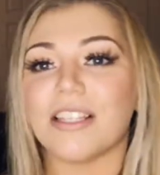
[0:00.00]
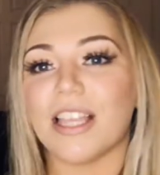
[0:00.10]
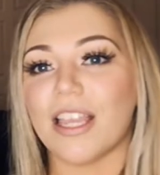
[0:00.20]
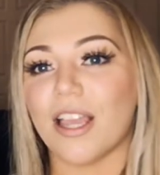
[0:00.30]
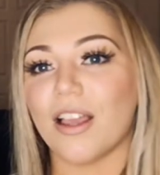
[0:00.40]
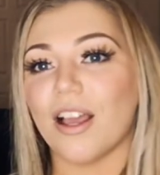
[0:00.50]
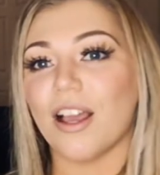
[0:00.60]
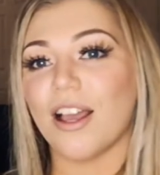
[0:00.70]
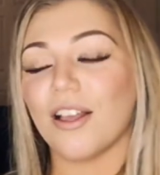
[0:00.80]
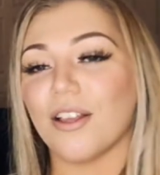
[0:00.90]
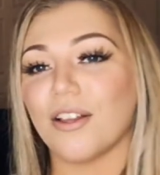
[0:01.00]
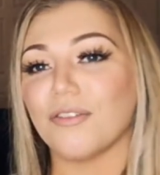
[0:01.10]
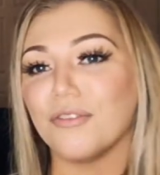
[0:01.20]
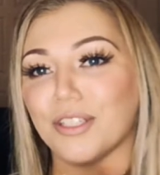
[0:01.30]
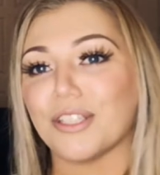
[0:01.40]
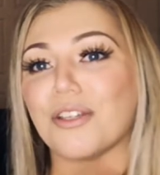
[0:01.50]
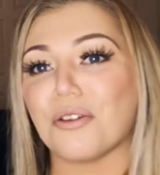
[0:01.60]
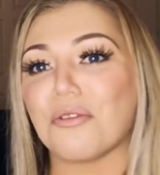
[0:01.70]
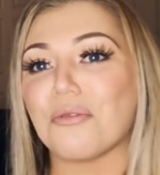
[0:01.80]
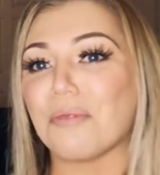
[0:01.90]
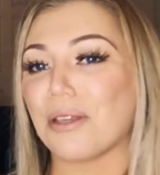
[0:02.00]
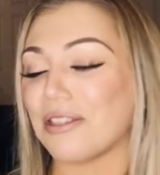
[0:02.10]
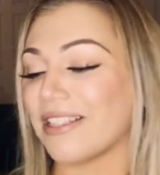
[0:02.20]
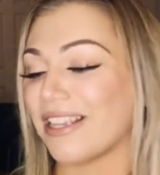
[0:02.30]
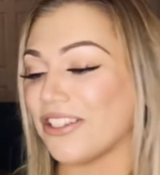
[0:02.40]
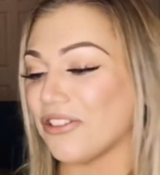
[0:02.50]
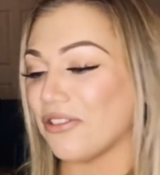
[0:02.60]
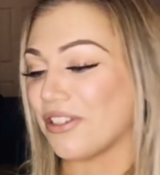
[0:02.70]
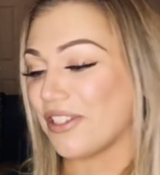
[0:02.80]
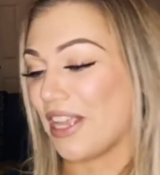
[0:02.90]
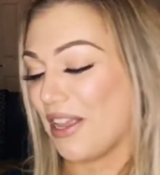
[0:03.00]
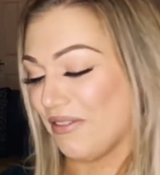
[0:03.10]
like really cool because this show is